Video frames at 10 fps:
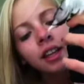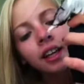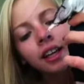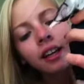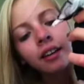
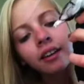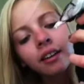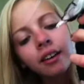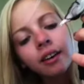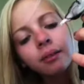And
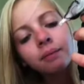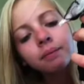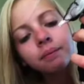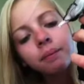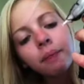
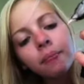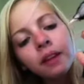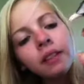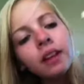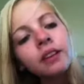
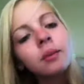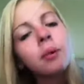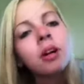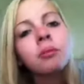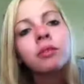then the
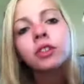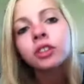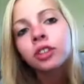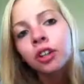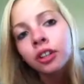bottom of her
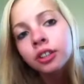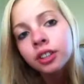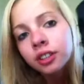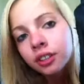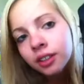
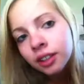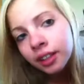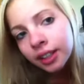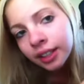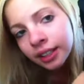skirt
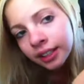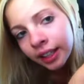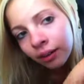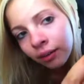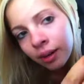is
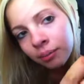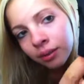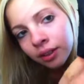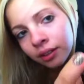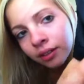like
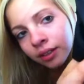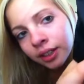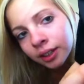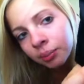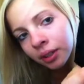rimmed.
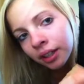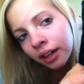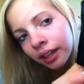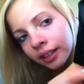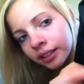It's pretty
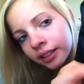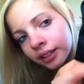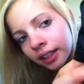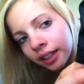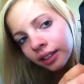nice.
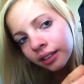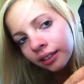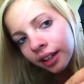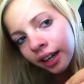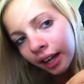It's like
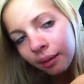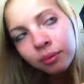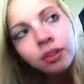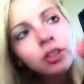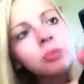kind of
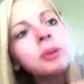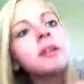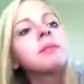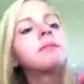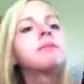hemmed a little bit,
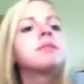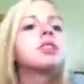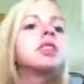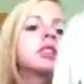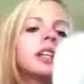
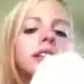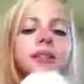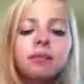which is nice.